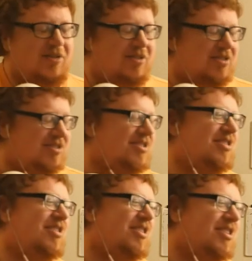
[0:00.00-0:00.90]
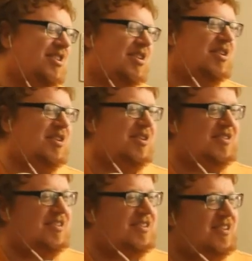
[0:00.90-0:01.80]

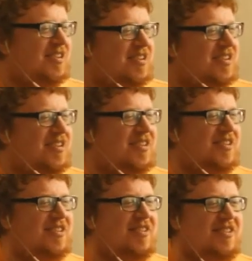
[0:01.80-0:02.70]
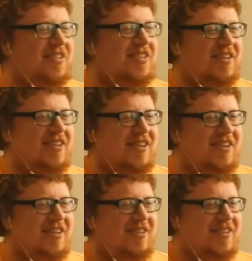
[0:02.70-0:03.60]

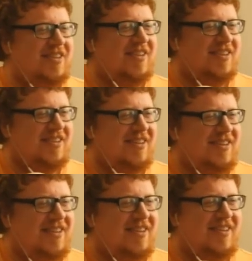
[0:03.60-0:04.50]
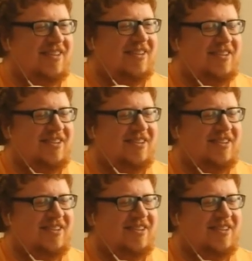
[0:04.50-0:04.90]
The person shown says nothing.